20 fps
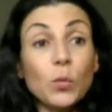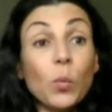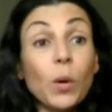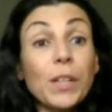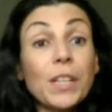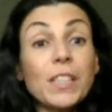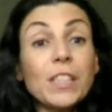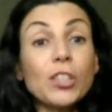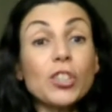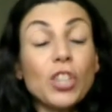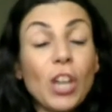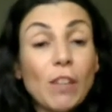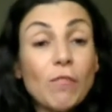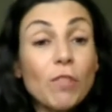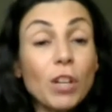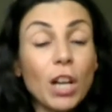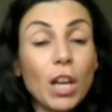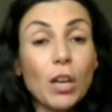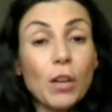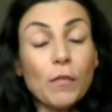One is a
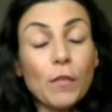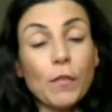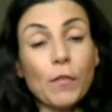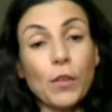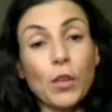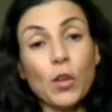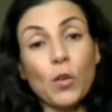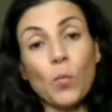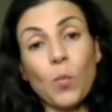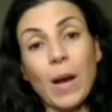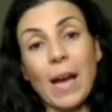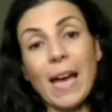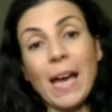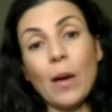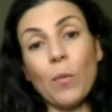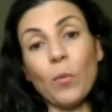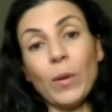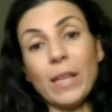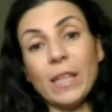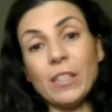general overview where
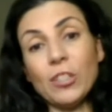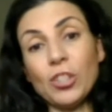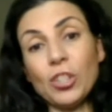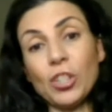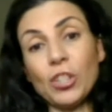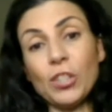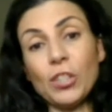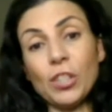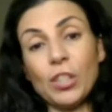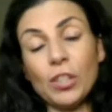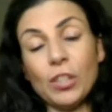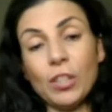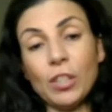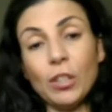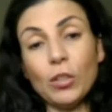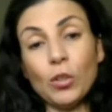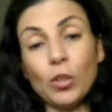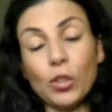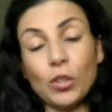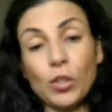we can just
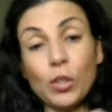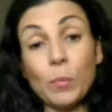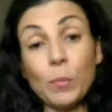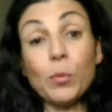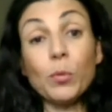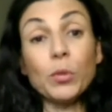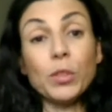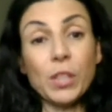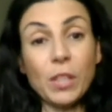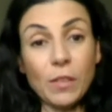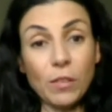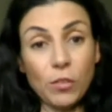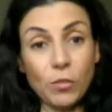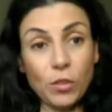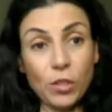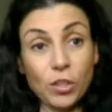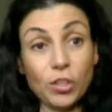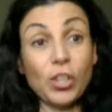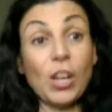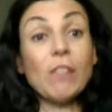look at supporting
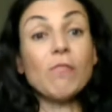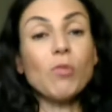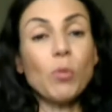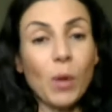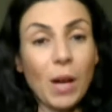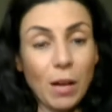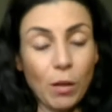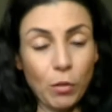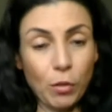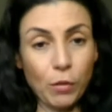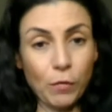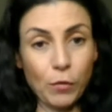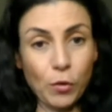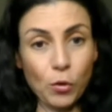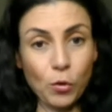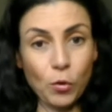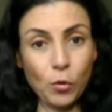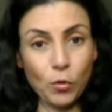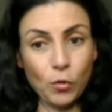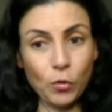the general health of
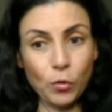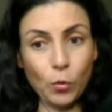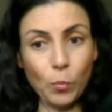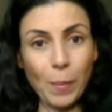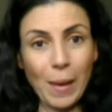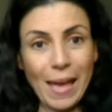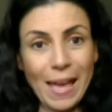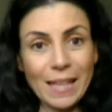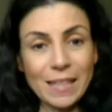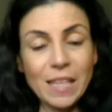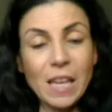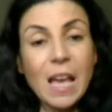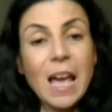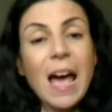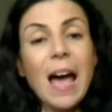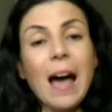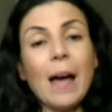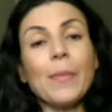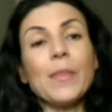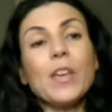your pet,
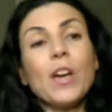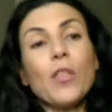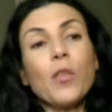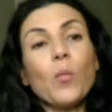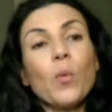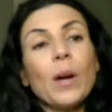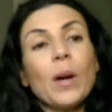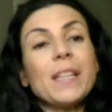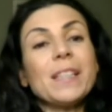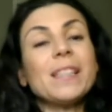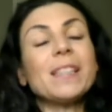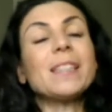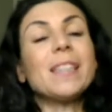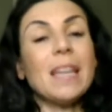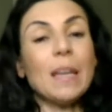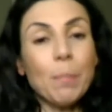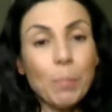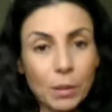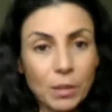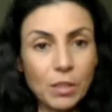and the other one is a
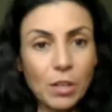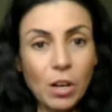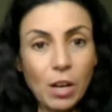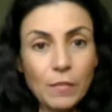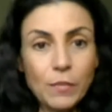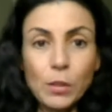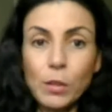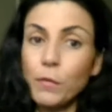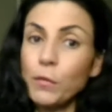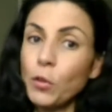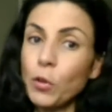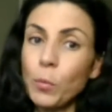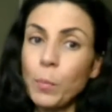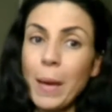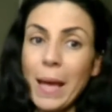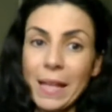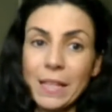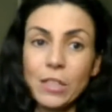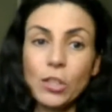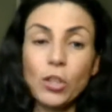deeper dive. So if your
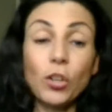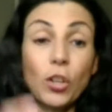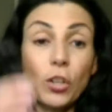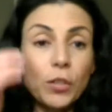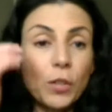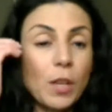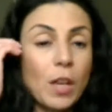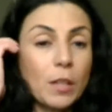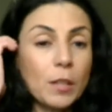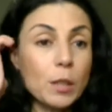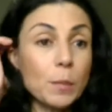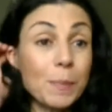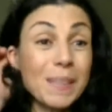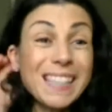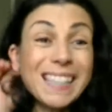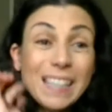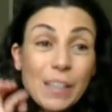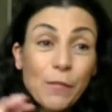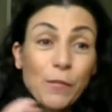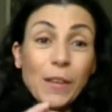pet's got a
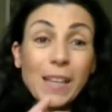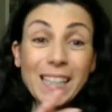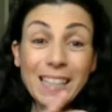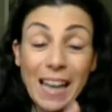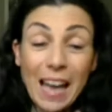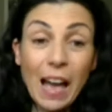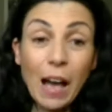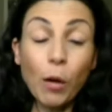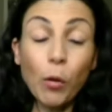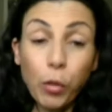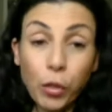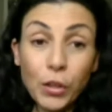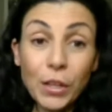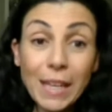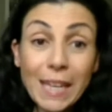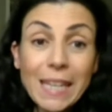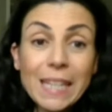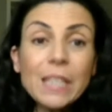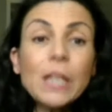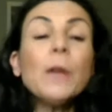specific health
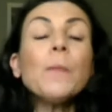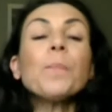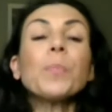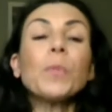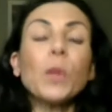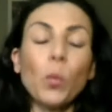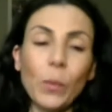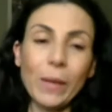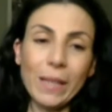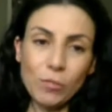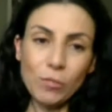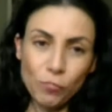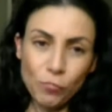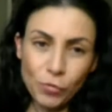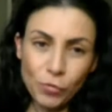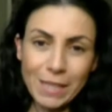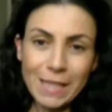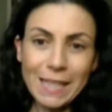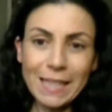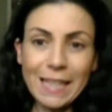need, we can
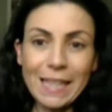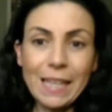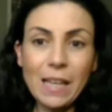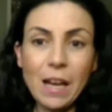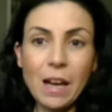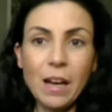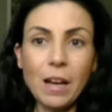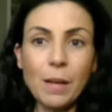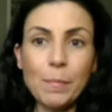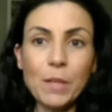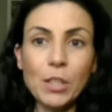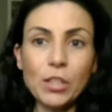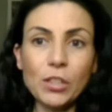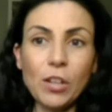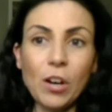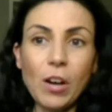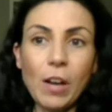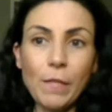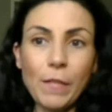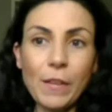really
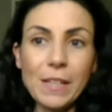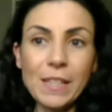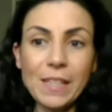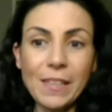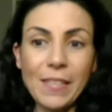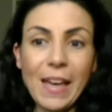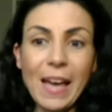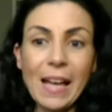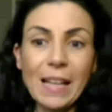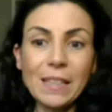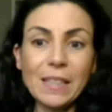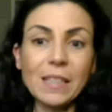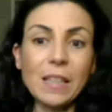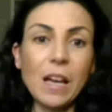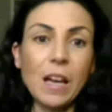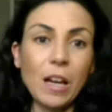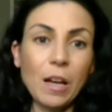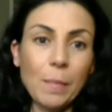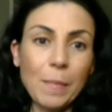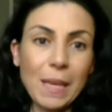dive into that
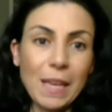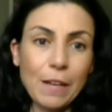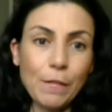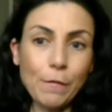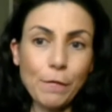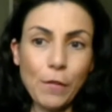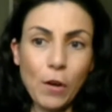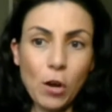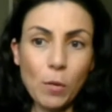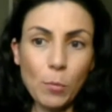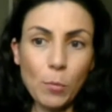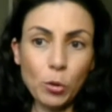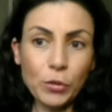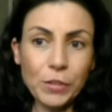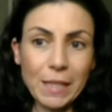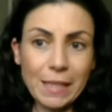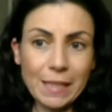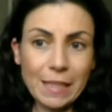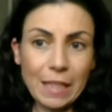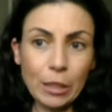in far more
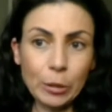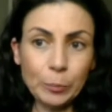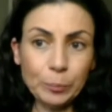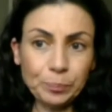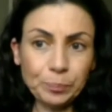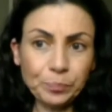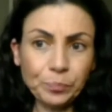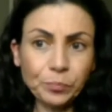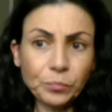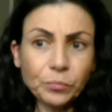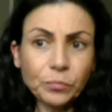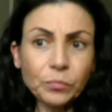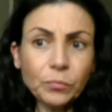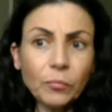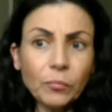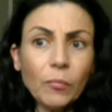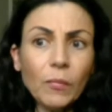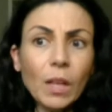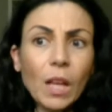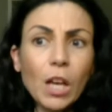detail
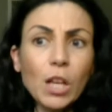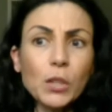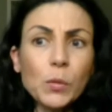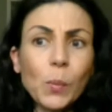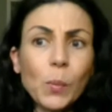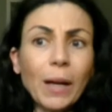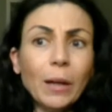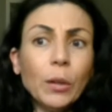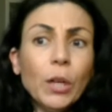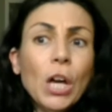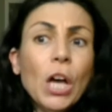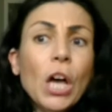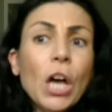as well.